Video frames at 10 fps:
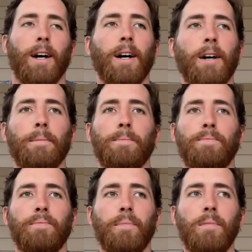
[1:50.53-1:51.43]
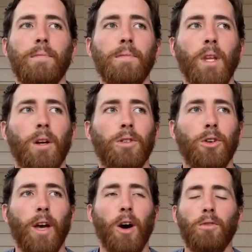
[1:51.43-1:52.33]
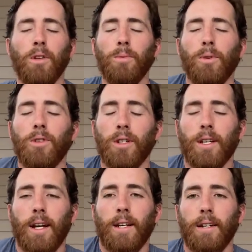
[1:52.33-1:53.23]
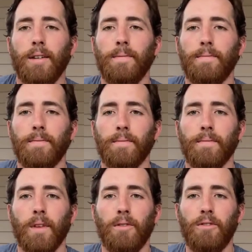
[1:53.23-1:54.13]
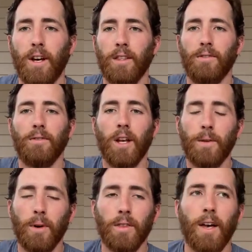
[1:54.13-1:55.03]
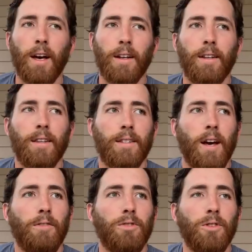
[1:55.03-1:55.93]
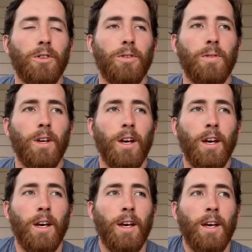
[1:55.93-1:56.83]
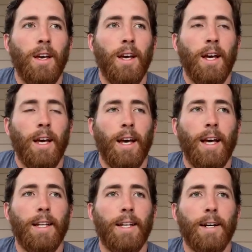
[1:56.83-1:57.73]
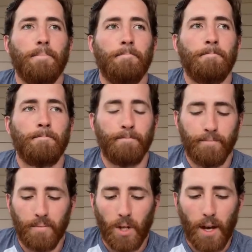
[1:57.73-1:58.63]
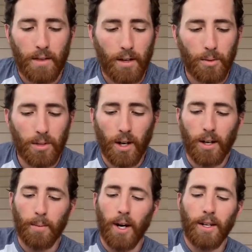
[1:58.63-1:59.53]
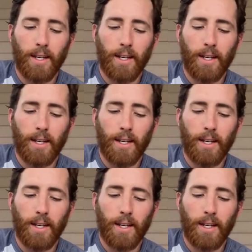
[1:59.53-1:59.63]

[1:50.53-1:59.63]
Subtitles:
So yeah, hopefully we'll just kind of fan the flame on that this afternoon. And I think we'll talk about